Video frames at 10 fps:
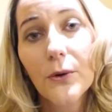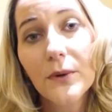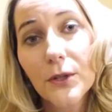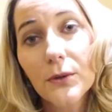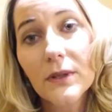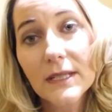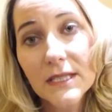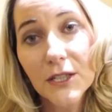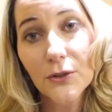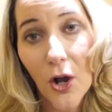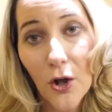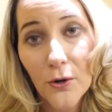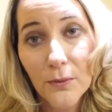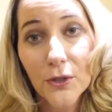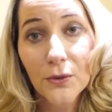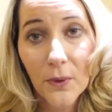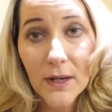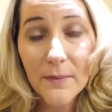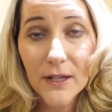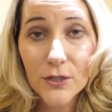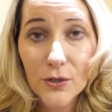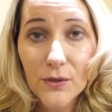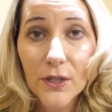When you are listing your home, you want to make sure